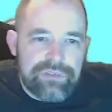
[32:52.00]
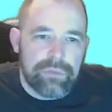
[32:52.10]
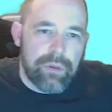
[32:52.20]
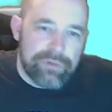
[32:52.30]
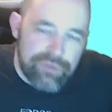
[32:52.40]

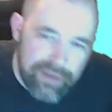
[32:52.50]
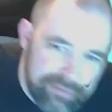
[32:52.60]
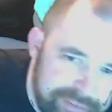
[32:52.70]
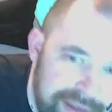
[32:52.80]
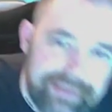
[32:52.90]
what we're trying
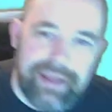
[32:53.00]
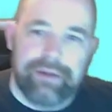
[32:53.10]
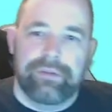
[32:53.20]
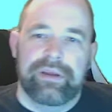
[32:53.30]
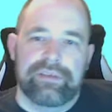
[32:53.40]
to find
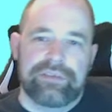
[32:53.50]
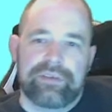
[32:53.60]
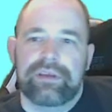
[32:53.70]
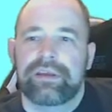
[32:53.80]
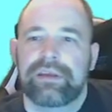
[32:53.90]
out is,
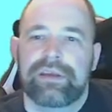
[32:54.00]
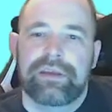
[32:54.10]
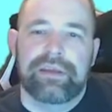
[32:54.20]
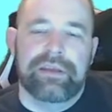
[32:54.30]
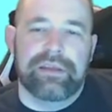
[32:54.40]

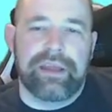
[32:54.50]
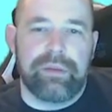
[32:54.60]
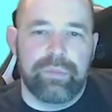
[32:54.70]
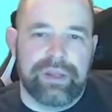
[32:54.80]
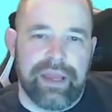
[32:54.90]

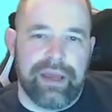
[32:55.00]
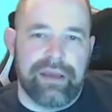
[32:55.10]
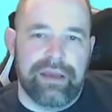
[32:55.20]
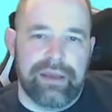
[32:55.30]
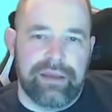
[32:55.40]
can we get
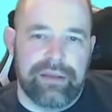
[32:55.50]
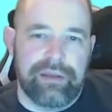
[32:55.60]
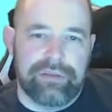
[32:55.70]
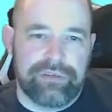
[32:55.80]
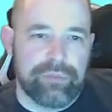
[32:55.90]

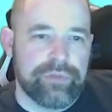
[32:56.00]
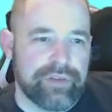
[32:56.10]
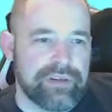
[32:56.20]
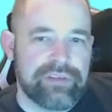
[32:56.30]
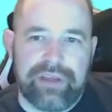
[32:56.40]

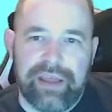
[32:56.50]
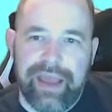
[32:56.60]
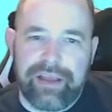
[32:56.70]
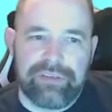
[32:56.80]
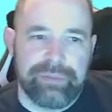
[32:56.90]
something to say
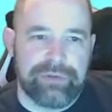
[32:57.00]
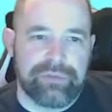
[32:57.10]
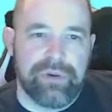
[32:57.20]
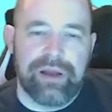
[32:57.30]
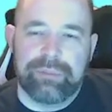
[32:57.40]
x
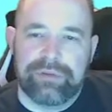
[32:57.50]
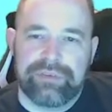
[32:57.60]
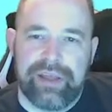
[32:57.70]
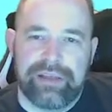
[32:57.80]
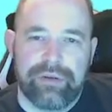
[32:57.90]
plus y plus
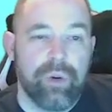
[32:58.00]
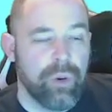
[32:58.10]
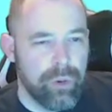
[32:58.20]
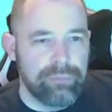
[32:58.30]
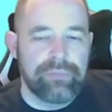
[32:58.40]
z, or